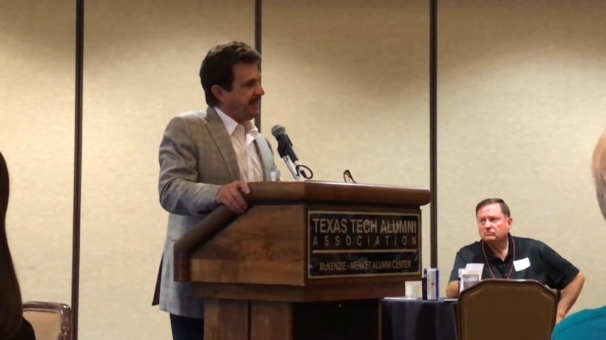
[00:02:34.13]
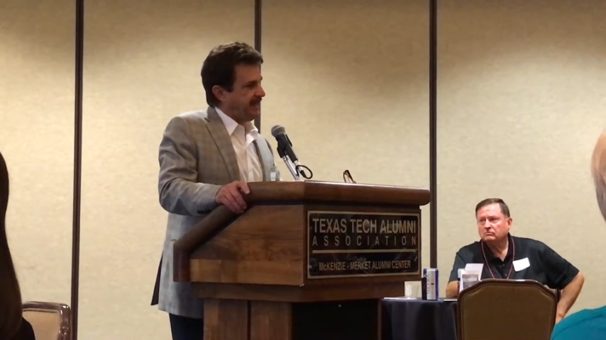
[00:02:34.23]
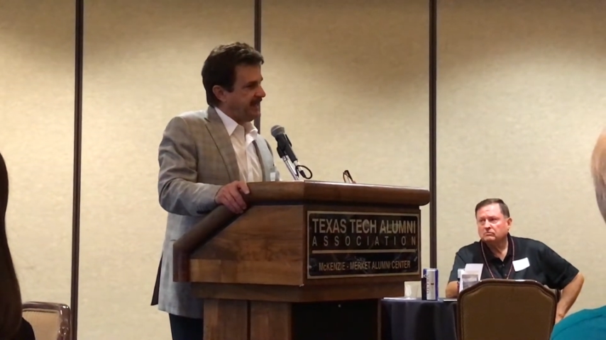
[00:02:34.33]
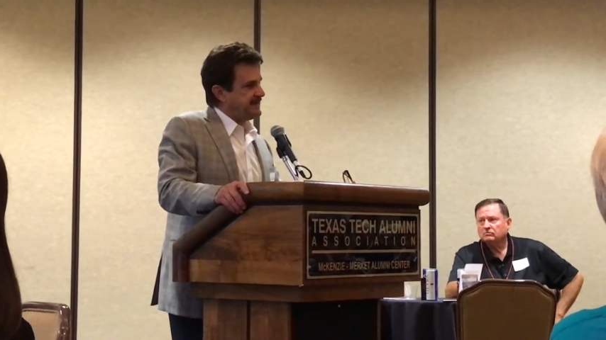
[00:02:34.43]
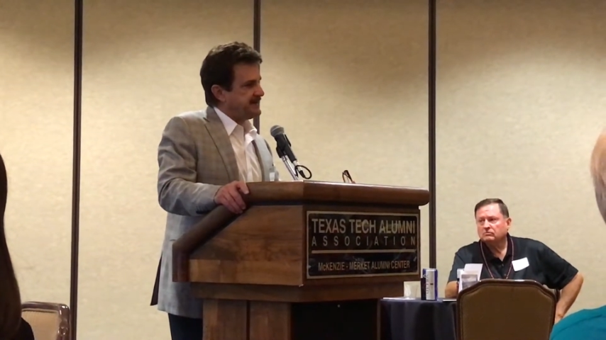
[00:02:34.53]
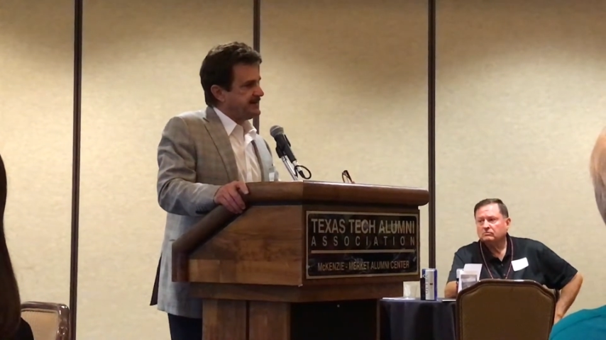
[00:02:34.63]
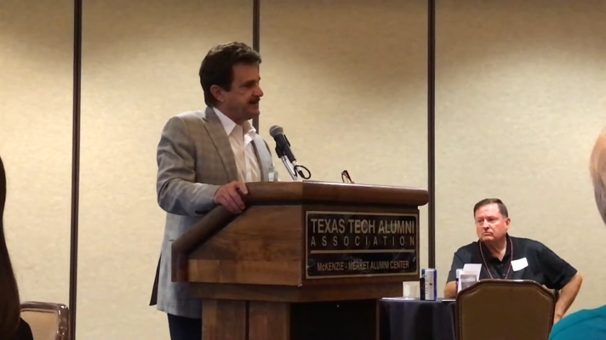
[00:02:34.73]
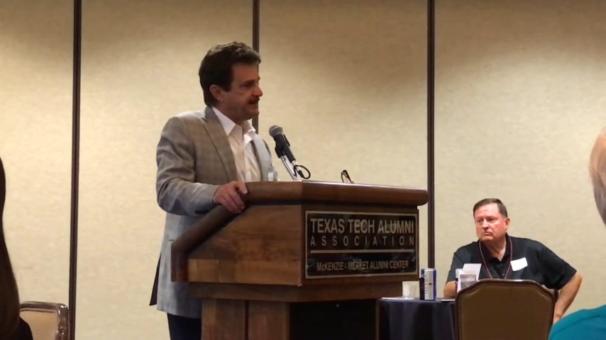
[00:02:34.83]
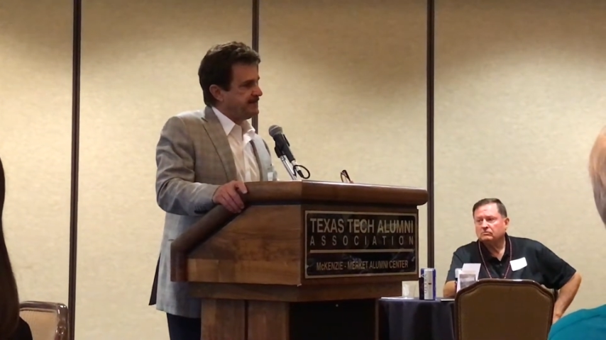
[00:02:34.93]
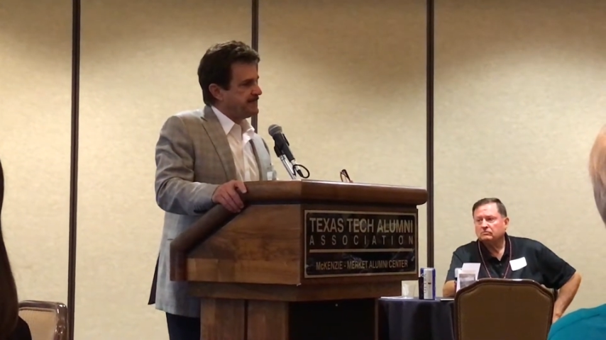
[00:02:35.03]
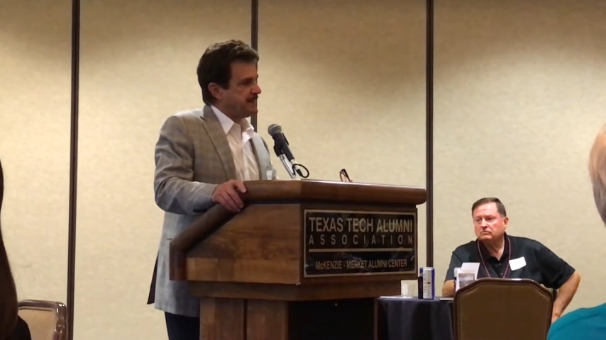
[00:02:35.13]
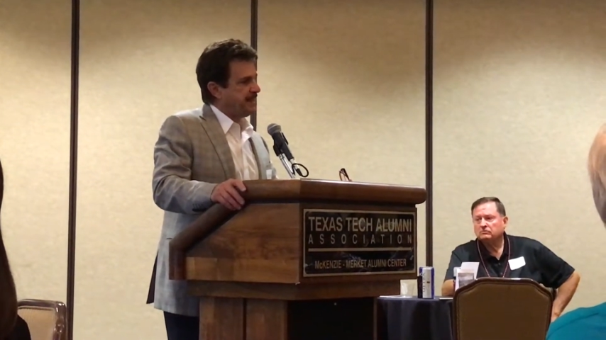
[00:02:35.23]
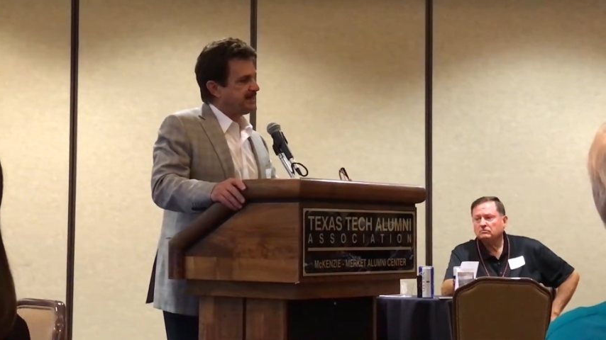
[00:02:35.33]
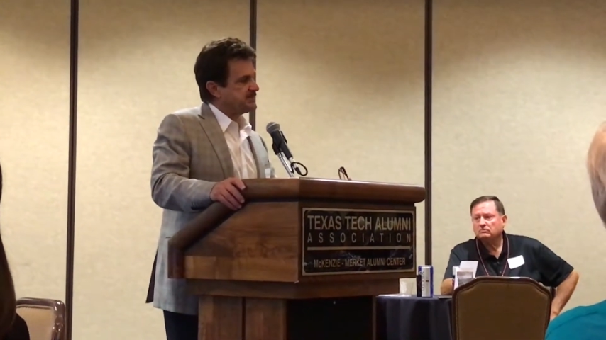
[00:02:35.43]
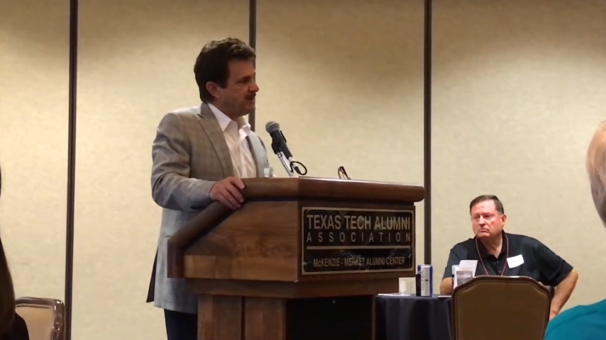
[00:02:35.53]
And
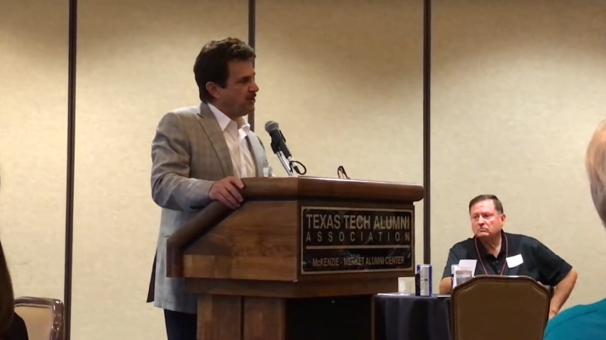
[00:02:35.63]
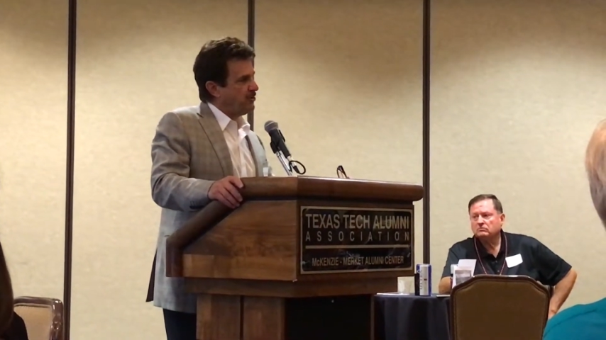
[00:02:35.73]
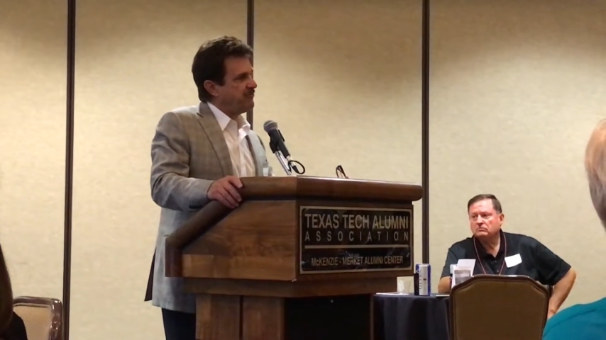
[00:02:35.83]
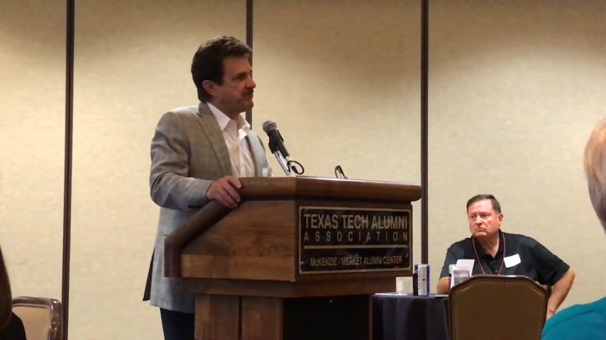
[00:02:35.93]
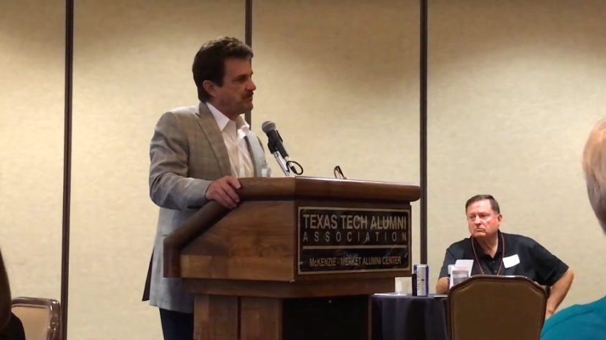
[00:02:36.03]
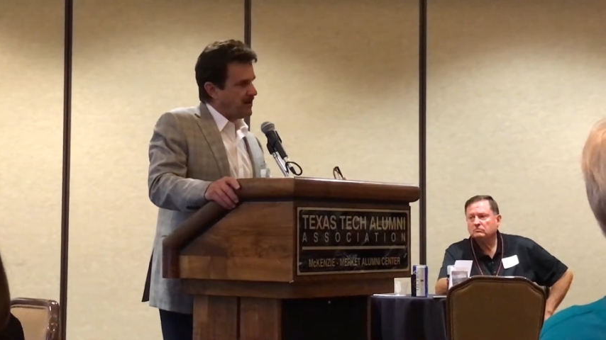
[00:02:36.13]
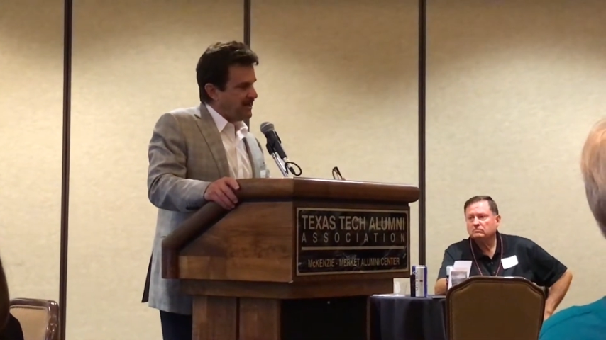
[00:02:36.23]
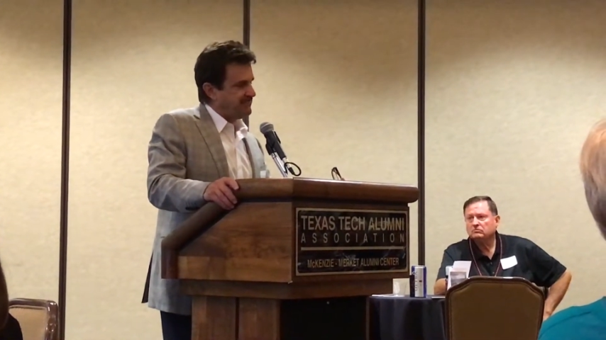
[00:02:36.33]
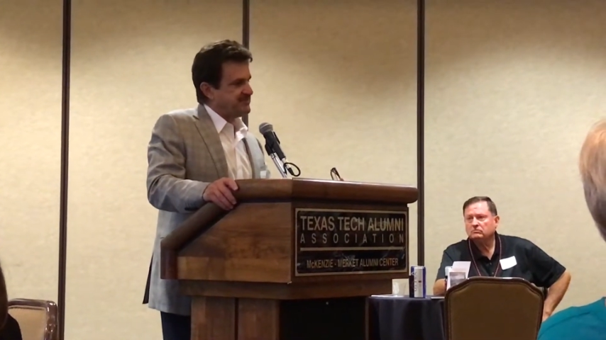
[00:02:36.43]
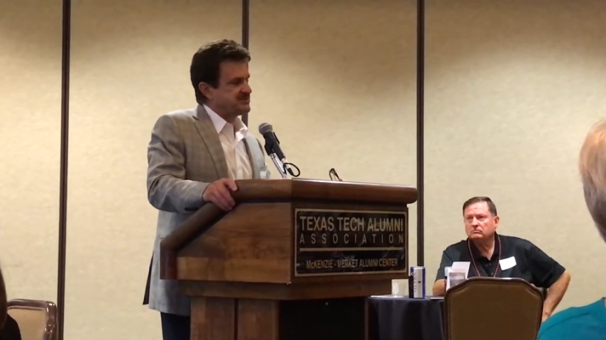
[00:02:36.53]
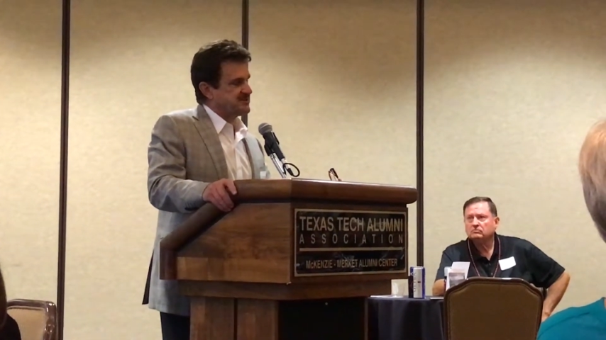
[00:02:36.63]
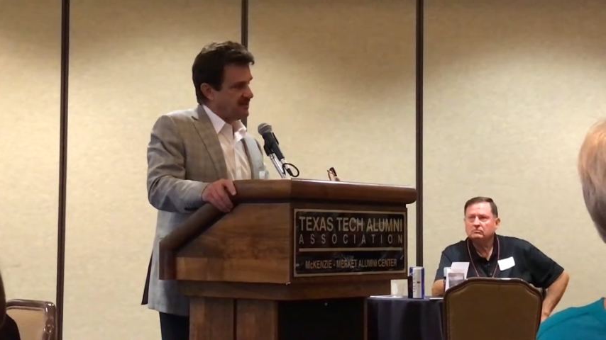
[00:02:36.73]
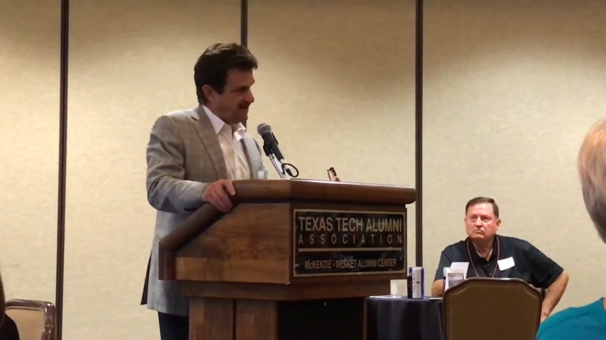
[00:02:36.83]
as we go from office to